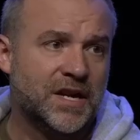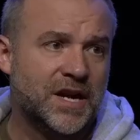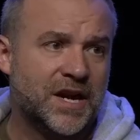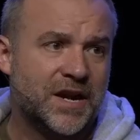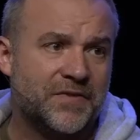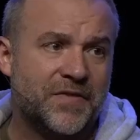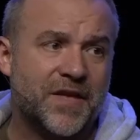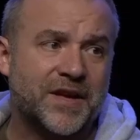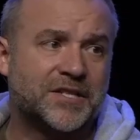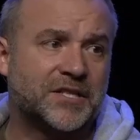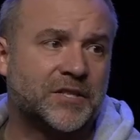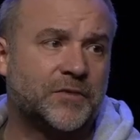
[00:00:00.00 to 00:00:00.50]

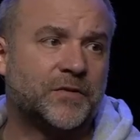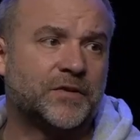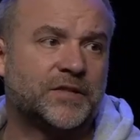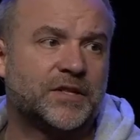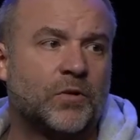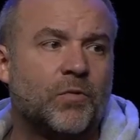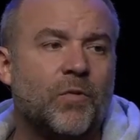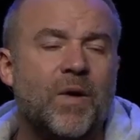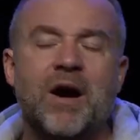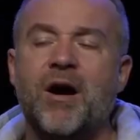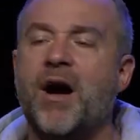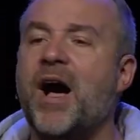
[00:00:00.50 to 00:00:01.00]
And that just feels
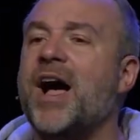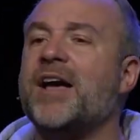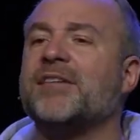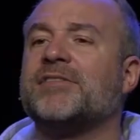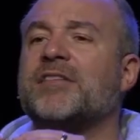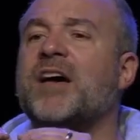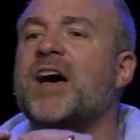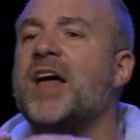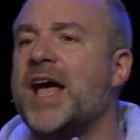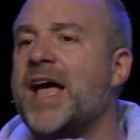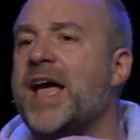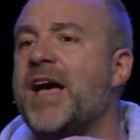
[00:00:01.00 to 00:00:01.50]
like, wow, I
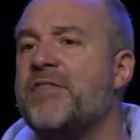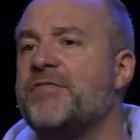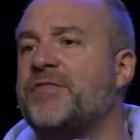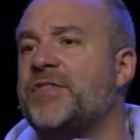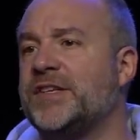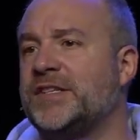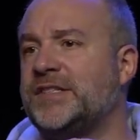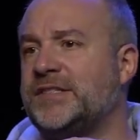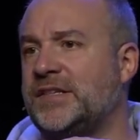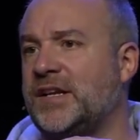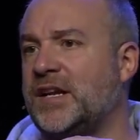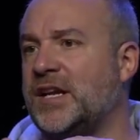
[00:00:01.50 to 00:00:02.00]
thought I had
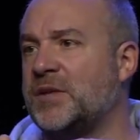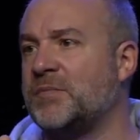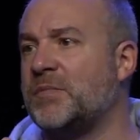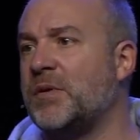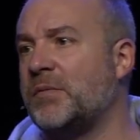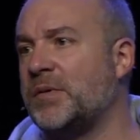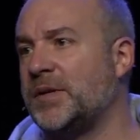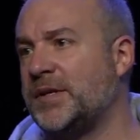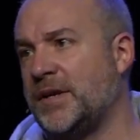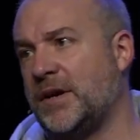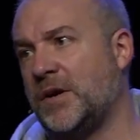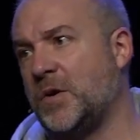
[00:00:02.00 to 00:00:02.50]
this standing, but
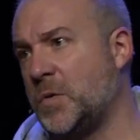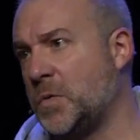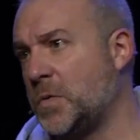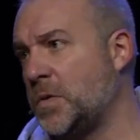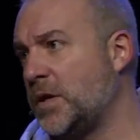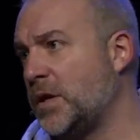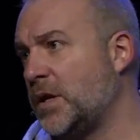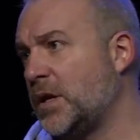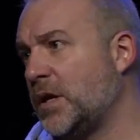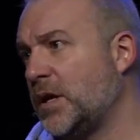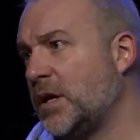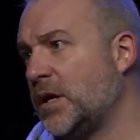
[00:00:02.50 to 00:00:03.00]
we don't.
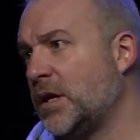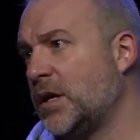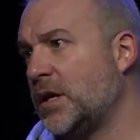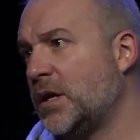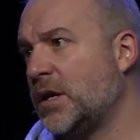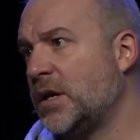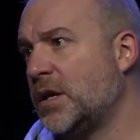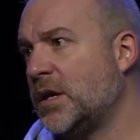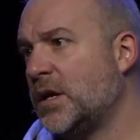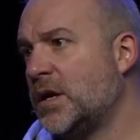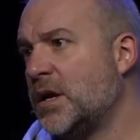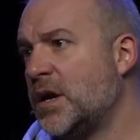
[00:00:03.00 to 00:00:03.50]

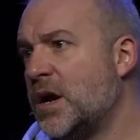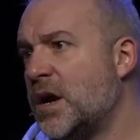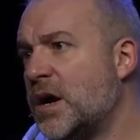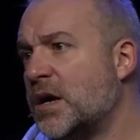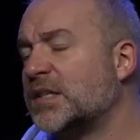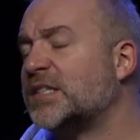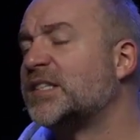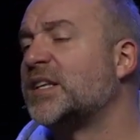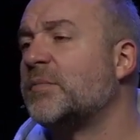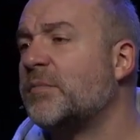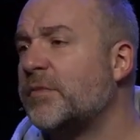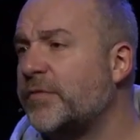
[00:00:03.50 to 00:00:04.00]

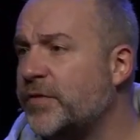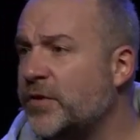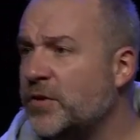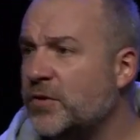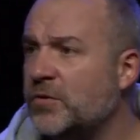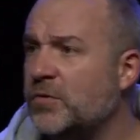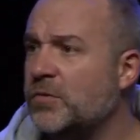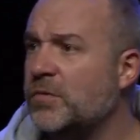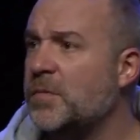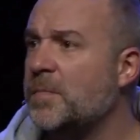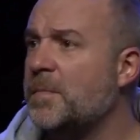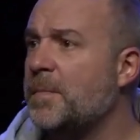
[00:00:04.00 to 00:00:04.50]
Some of
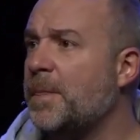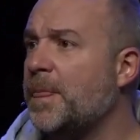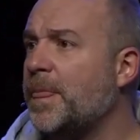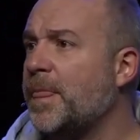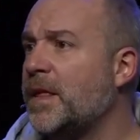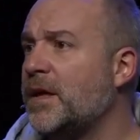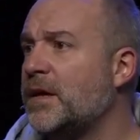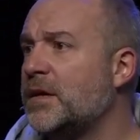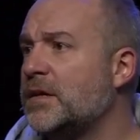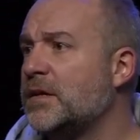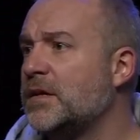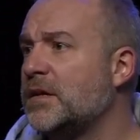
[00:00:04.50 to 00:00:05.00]
you
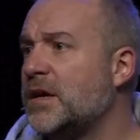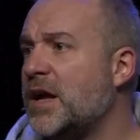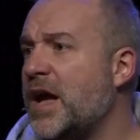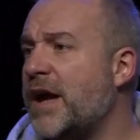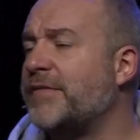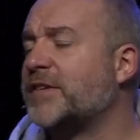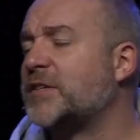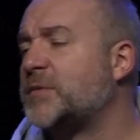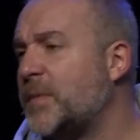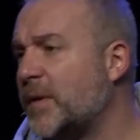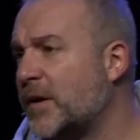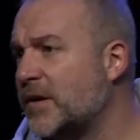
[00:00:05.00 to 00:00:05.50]
have
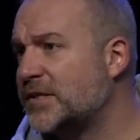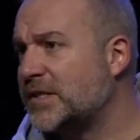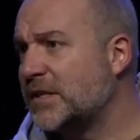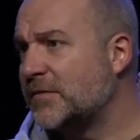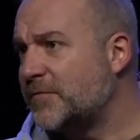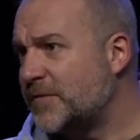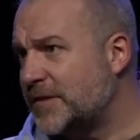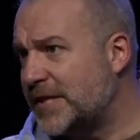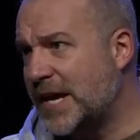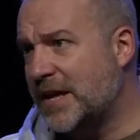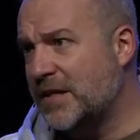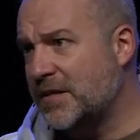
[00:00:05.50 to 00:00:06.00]
experienced
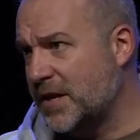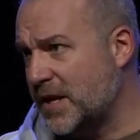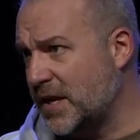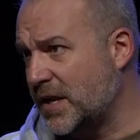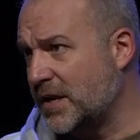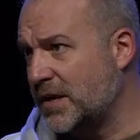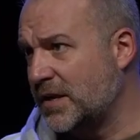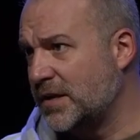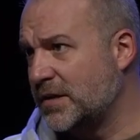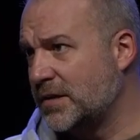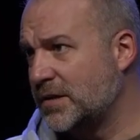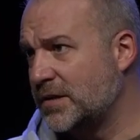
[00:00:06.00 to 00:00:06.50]

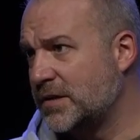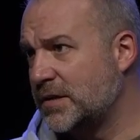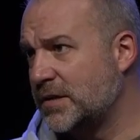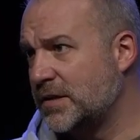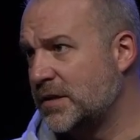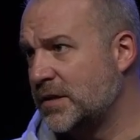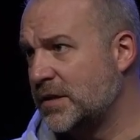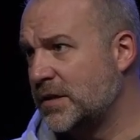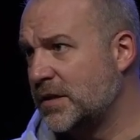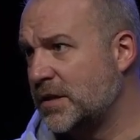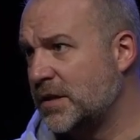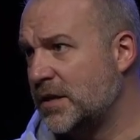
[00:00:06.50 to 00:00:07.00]
infidelity.
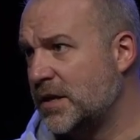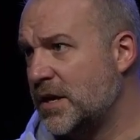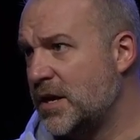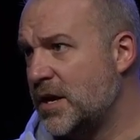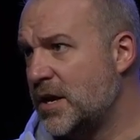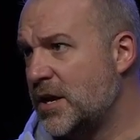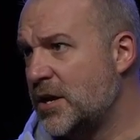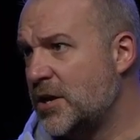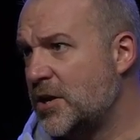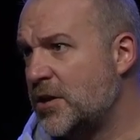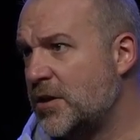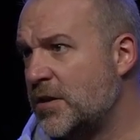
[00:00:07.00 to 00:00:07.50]

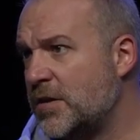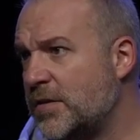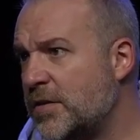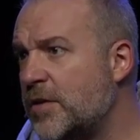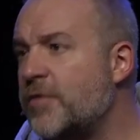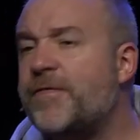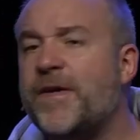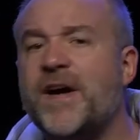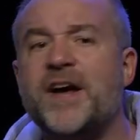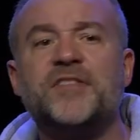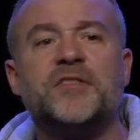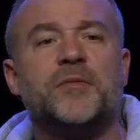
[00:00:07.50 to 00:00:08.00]

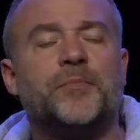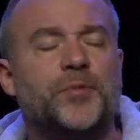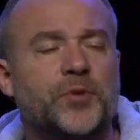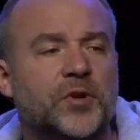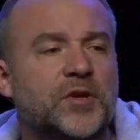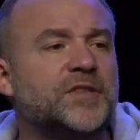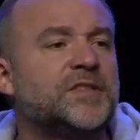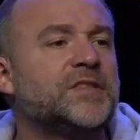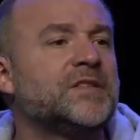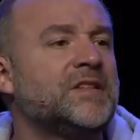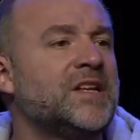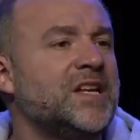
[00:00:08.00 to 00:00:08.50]
You've had the
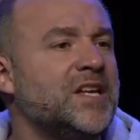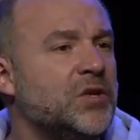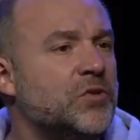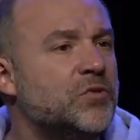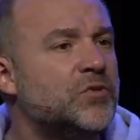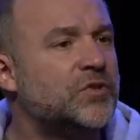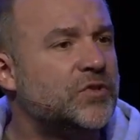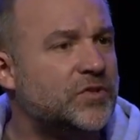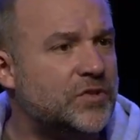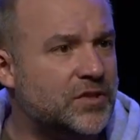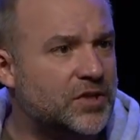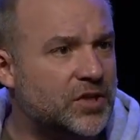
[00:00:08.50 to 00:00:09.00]
person that you
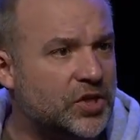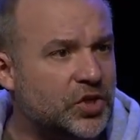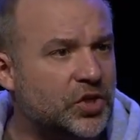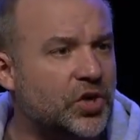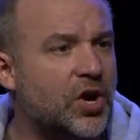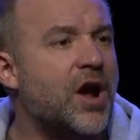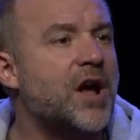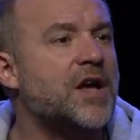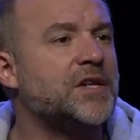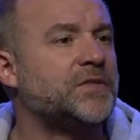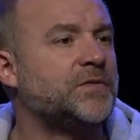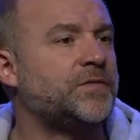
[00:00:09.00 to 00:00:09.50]
stood
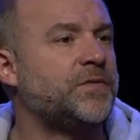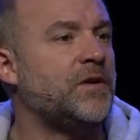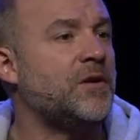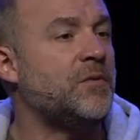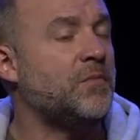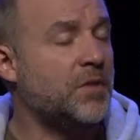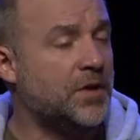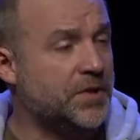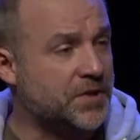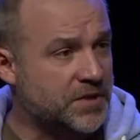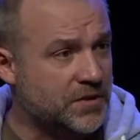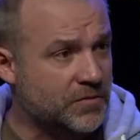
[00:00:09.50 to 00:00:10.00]
across from
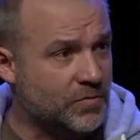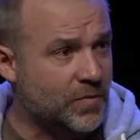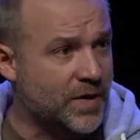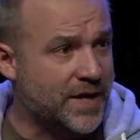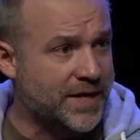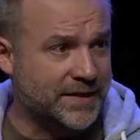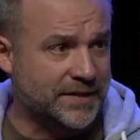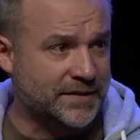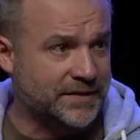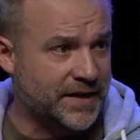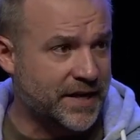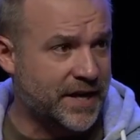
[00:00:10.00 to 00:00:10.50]
on your
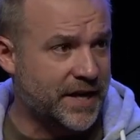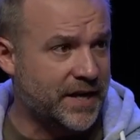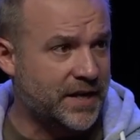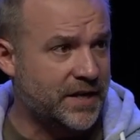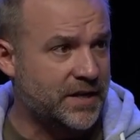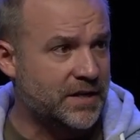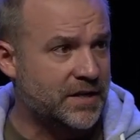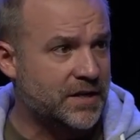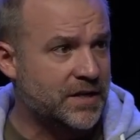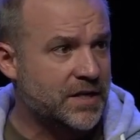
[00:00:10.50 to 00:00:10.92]
wedding day